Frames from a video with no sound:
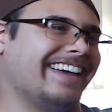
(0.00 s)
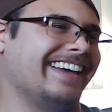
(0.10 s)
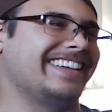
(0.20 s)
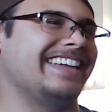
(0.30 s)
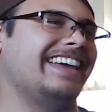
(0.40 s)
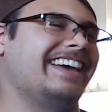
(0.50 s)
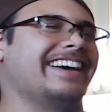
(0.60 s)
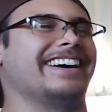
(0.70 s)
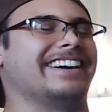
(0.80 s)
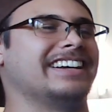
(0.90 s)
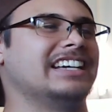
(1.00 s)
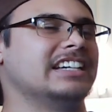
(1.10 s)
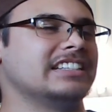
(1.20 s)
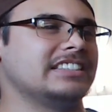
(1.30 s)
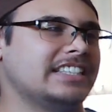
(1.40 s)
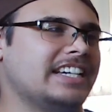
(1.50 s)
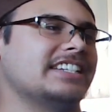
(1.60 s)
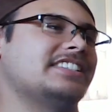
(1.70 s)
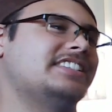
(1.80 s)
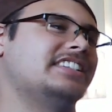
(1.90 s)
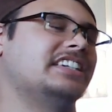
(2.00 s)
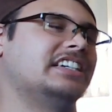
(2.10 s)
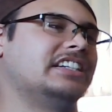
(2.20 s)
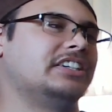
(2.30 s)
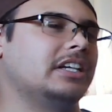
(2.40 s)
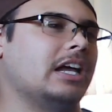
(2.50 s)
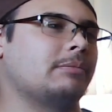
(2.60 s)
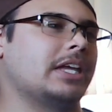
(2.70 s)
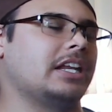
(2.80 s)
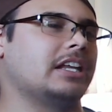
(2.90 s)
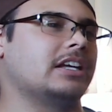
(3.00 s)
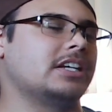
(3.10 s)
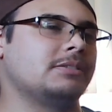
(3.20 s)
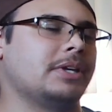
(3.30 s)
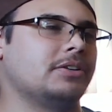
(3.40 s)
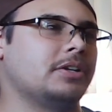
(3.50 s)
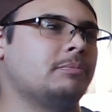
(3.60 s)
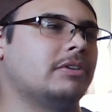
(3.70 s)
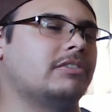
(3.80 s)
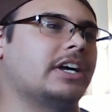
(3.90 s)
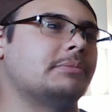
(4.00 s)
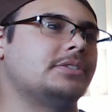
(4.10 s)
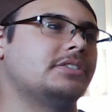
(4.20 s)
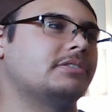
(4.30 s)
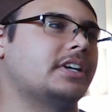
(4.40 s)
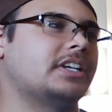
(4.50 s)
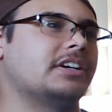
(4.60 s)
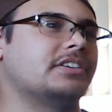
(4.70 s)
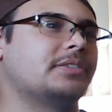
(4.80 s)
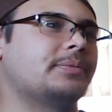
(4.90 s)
Yeah! Yes! I'm getting Hajime no Ippo vibes right now.